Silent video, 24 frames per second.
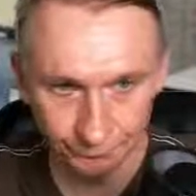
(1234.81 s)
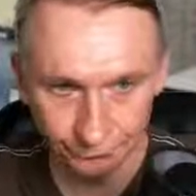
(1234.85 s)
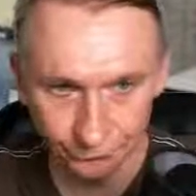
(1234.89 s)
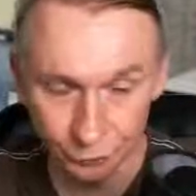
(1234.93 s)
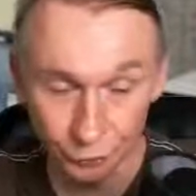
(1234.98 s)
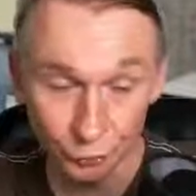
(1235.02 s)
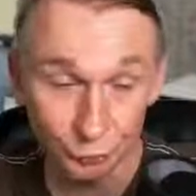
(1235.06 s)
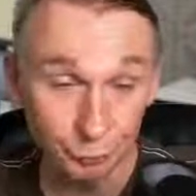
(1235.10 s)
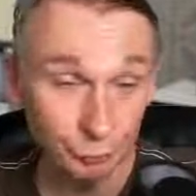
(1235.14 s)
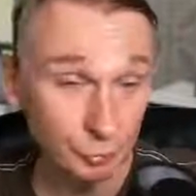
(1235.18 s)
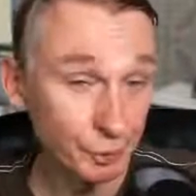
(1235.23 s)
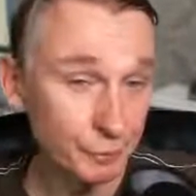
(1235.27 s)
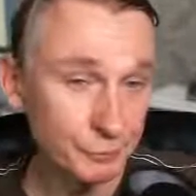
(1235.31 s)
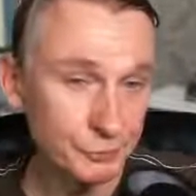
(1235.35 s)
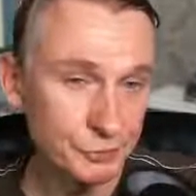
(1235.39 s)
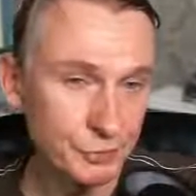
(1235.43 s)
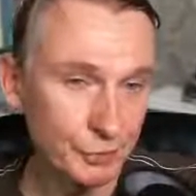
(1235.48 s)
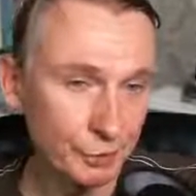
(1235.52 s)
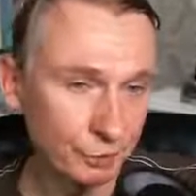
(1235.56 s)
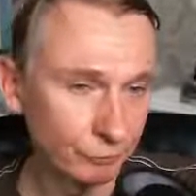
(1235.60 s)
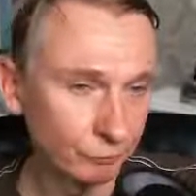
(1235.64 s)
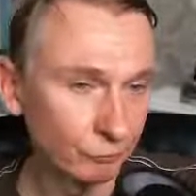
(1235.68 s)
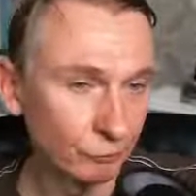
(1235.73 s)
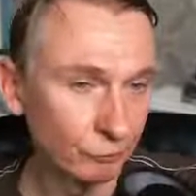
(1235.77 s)
So perhaps
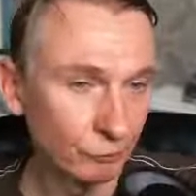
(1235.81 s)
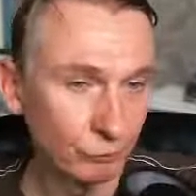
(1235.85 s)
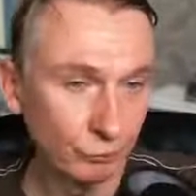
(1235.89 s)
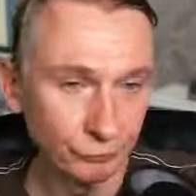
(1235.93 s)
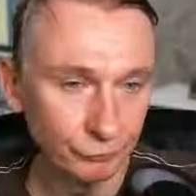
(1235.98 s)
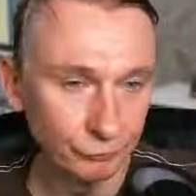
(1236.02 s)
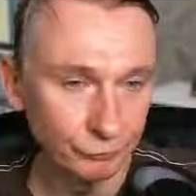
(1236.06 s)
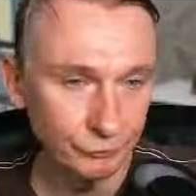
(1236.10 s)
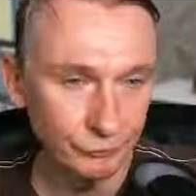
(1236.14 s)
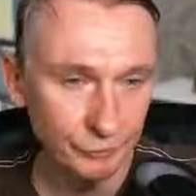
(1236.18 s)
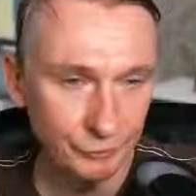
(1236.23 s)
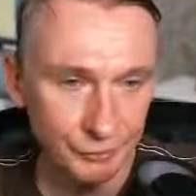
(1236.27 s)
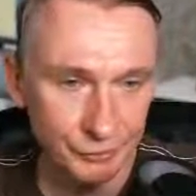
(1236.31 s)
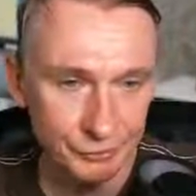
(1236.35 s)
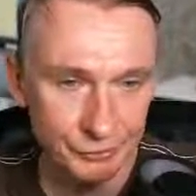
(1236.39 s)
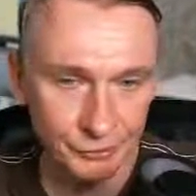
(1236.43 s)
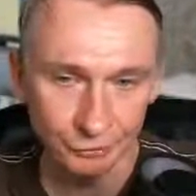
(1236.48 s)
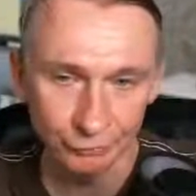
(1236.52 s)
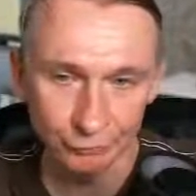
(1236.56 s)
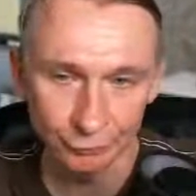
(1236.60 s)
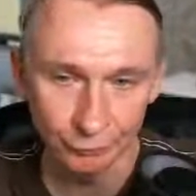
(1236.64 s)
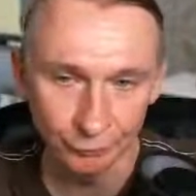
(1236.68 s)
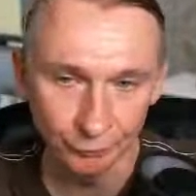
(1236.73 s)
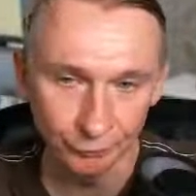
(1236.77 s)
there are other things
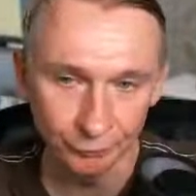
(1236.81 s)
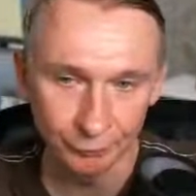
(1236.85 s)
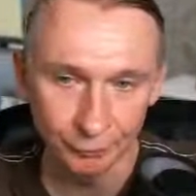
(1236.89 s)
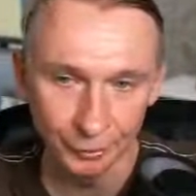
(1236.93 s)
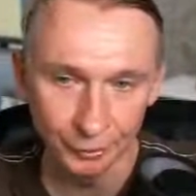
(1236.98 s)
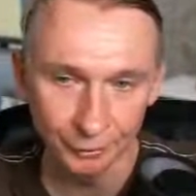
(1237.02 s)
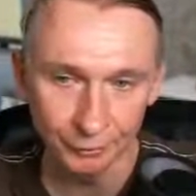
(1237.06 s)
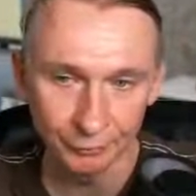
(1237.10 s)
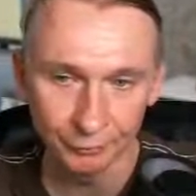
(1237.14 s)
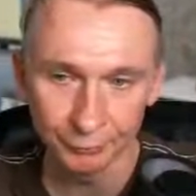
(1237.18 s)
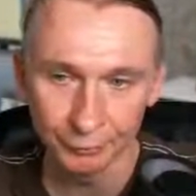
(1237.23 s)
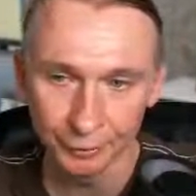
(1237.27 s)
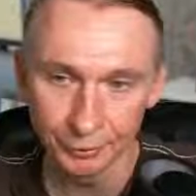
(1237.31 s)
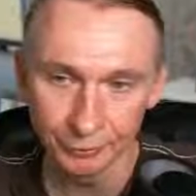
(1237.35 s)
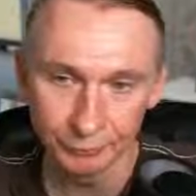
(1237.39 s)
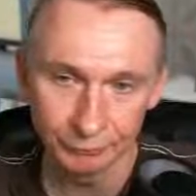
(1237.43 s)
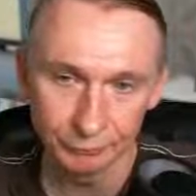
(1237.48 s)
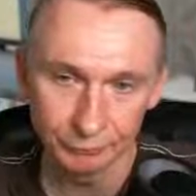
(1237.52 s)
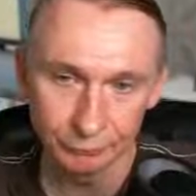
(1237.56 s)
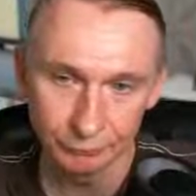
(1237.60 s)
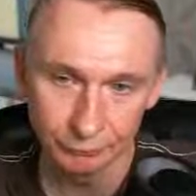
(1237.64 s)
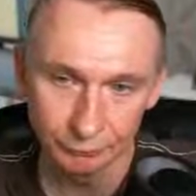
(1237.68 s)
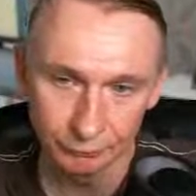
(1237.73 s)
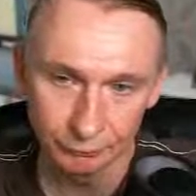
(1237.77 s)
that work better, but
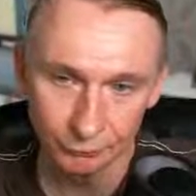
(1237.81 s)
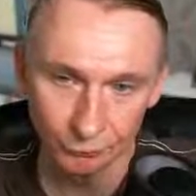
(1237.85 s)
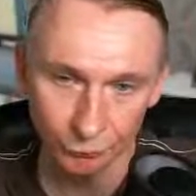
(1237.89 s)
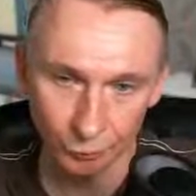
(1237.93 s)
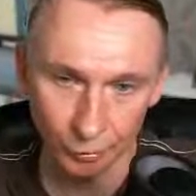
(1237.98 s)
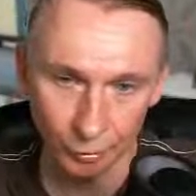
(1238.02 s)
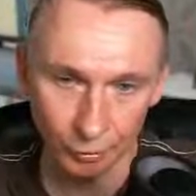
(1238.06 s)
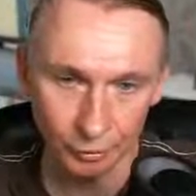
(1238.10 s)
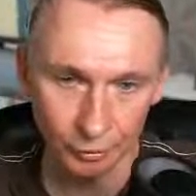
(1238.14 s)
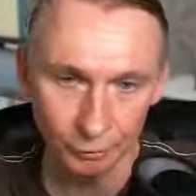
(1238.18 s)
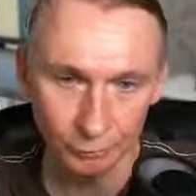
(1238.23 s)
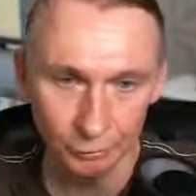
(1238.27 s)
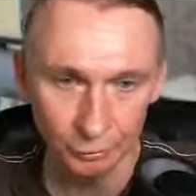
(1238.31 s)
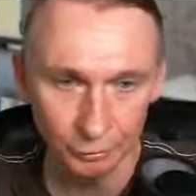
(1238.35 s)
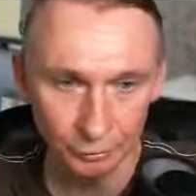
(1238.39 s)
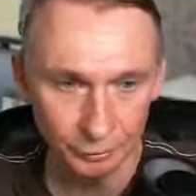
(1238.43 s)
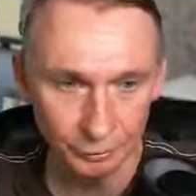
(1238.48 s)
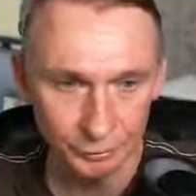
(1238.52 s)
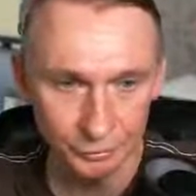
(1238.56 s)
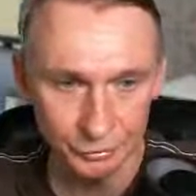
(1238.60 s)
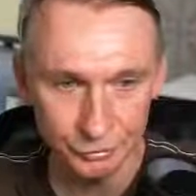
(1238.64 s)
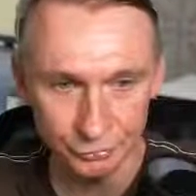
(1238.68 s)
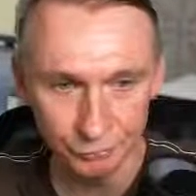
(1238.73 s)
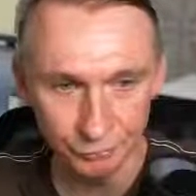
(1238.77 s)
Guacamole
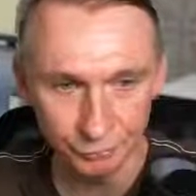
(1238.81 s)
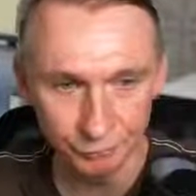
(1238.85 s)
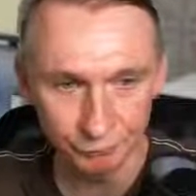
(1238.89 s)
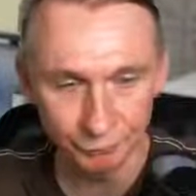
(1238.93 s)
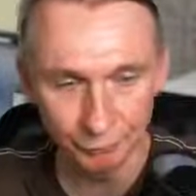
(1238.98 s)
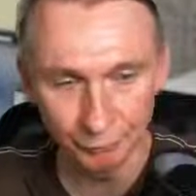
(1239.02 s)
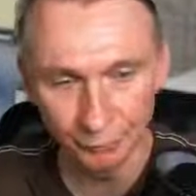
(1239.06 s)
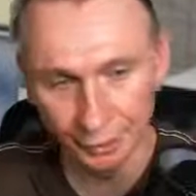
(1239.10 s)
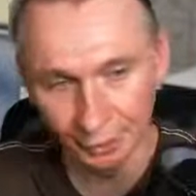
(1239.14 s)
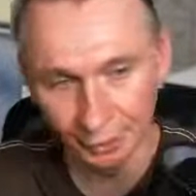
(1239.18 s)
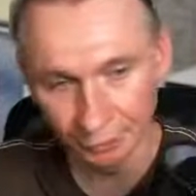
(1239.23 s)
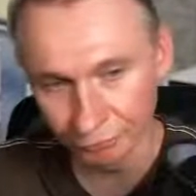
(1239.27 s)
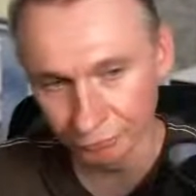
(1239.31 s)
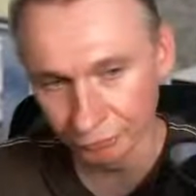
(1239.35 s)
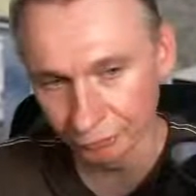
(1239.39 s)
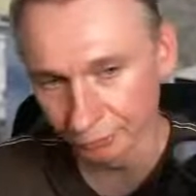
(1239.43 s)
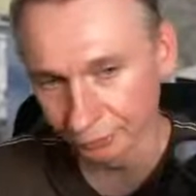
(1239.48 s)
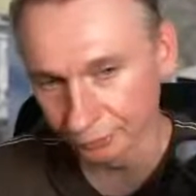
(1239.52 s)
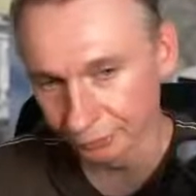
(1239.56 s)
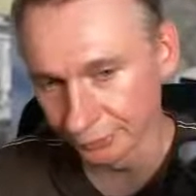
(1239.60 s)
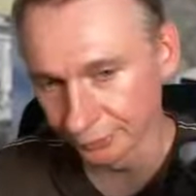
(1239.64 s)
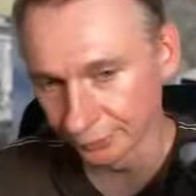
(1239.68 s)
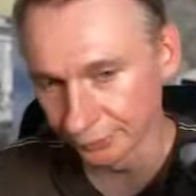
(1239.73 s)
is not made for